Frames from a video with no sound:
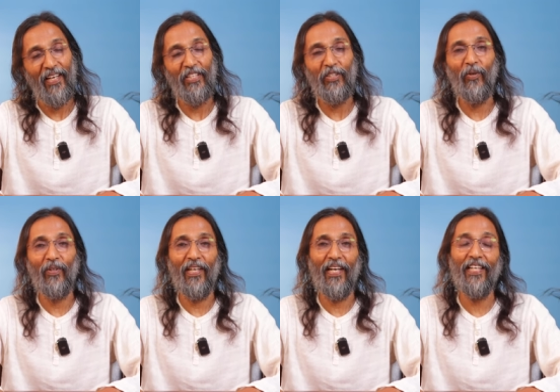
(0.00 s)
And
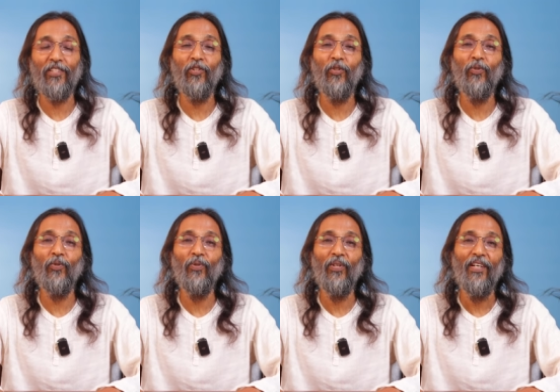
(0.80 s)
yoga has
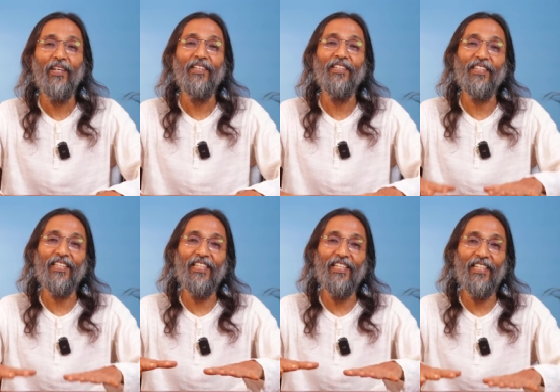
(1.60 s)
to
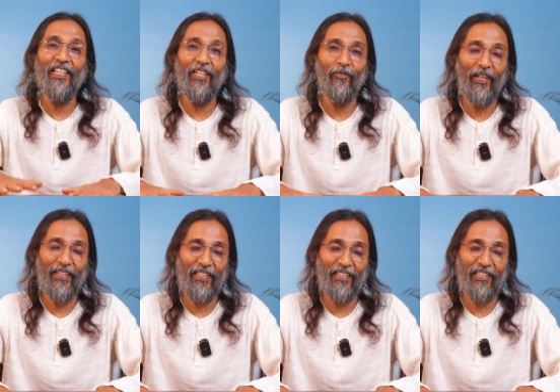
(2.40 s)

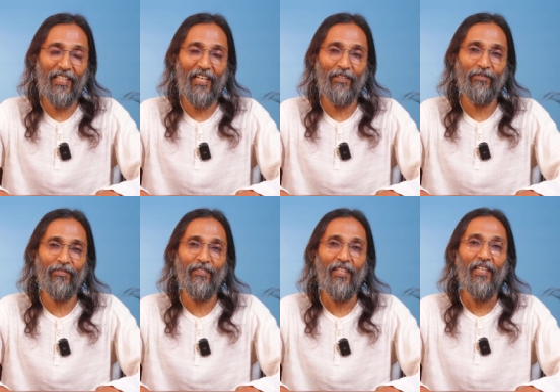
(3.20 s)
reinvent
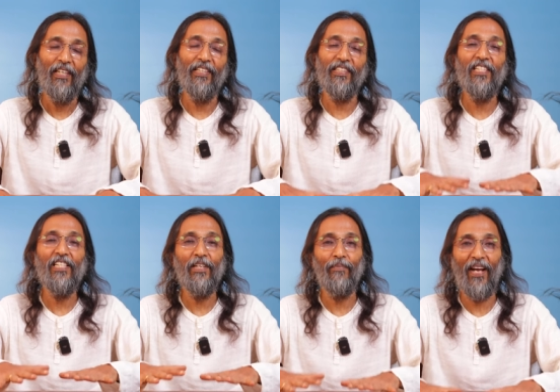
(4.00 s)
itself,
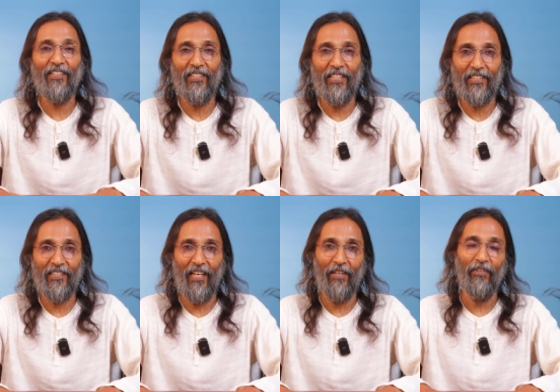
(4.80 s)
reimagine
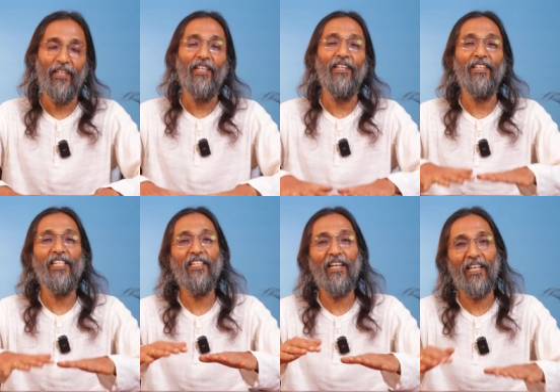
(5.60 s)
itself,
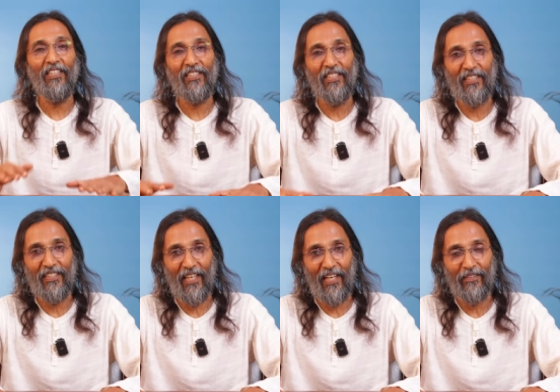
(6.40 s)
recast
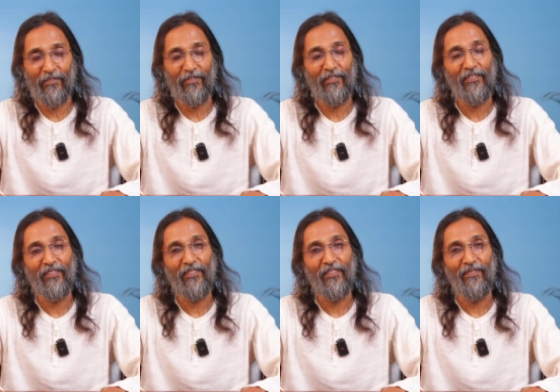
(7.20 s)
itself.
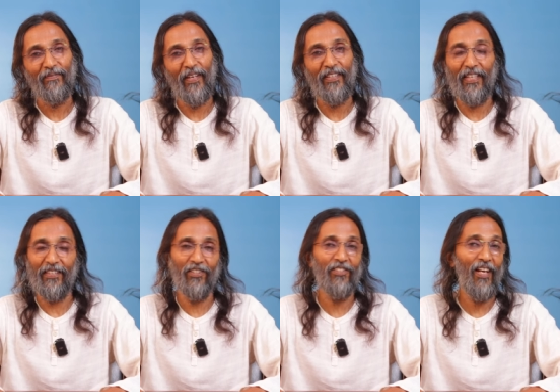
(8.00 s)
And
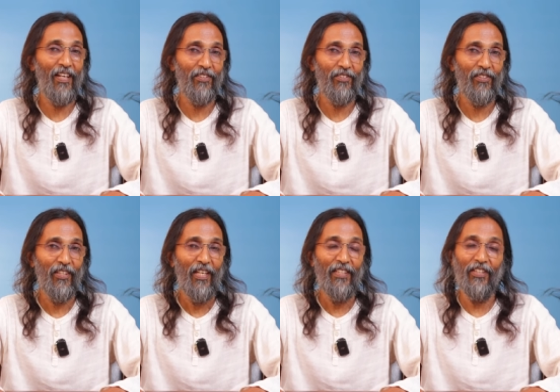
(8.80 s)
that's a challenge.
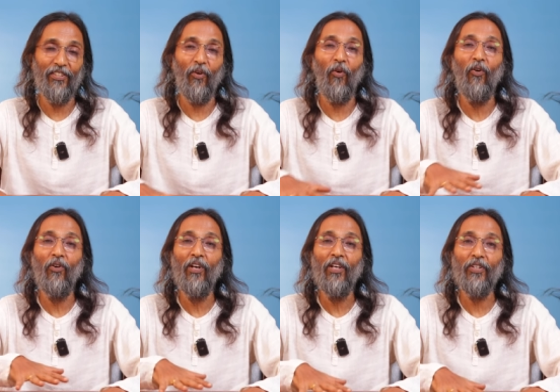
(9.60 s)
There is a
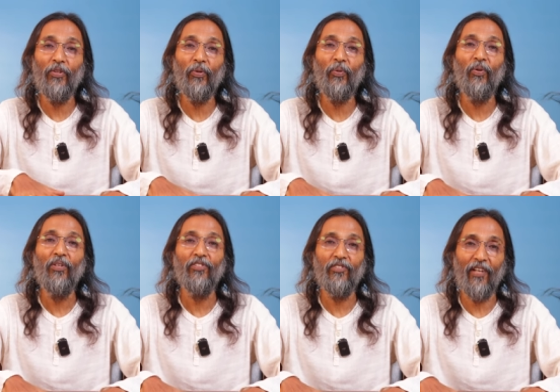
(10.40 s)
whole new
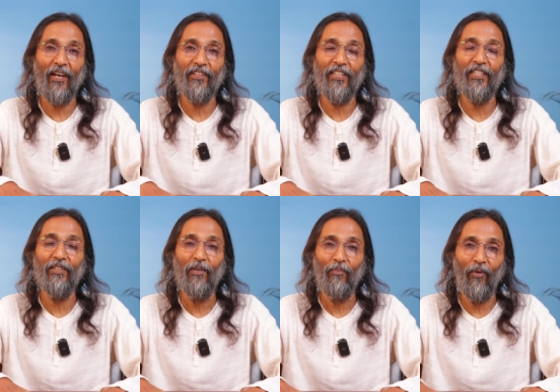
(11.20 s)

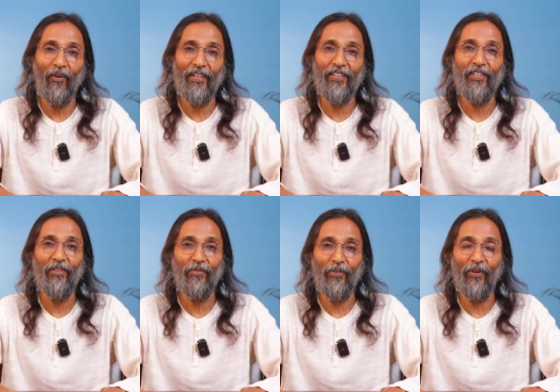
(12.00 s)
starting point
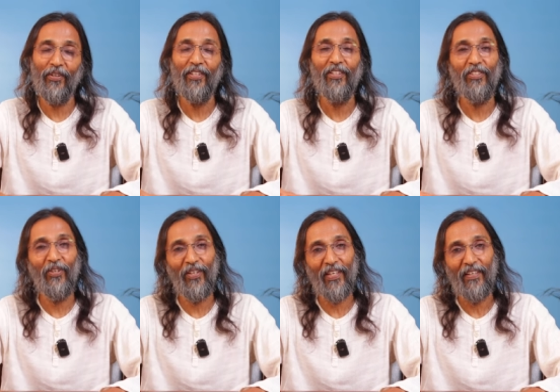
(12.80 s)
for
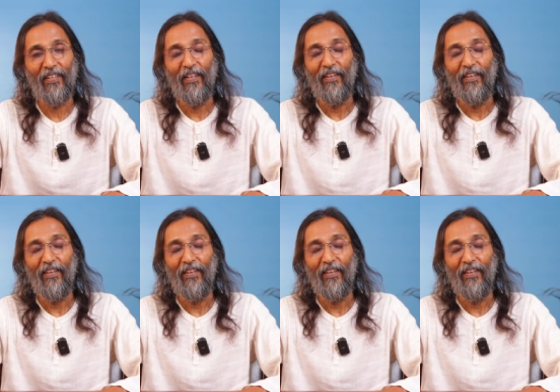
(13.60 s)
yoga.